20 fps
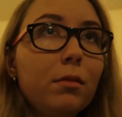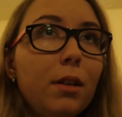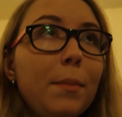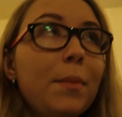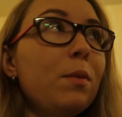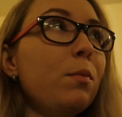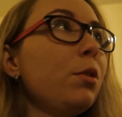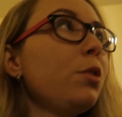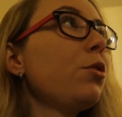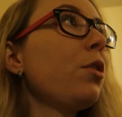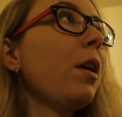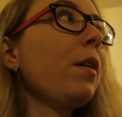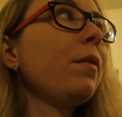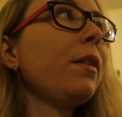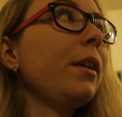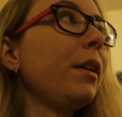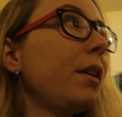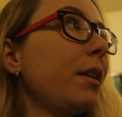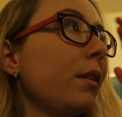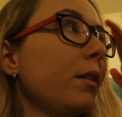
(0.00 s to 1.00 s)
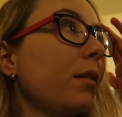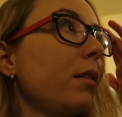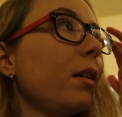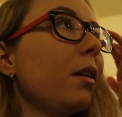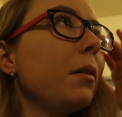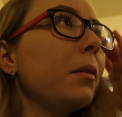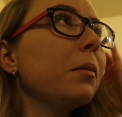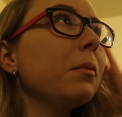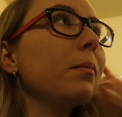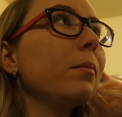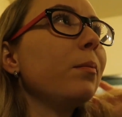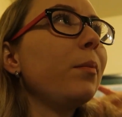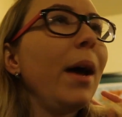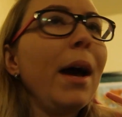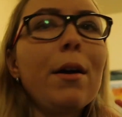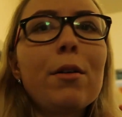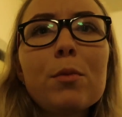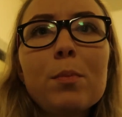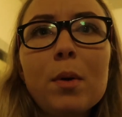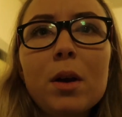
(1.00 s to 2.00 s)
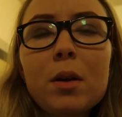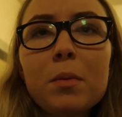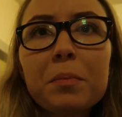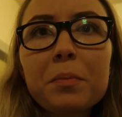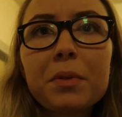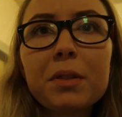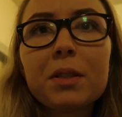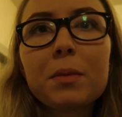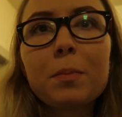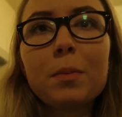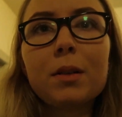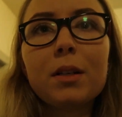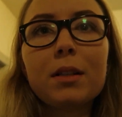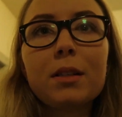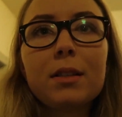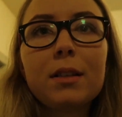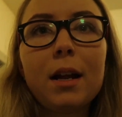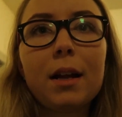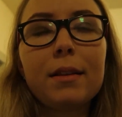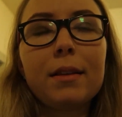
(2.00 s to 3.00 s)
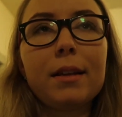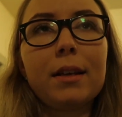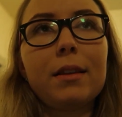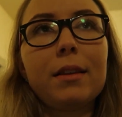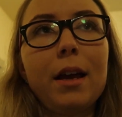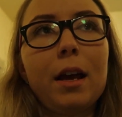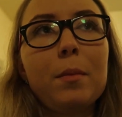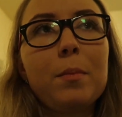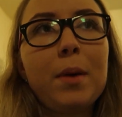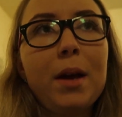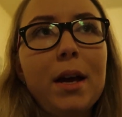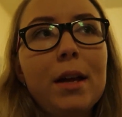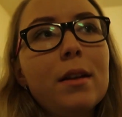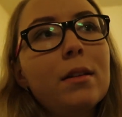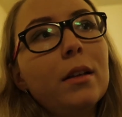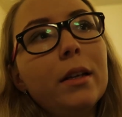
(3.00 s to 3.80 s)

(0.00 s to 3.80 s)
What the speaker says: I mean, we do have like power bumps, but it's not like that bad.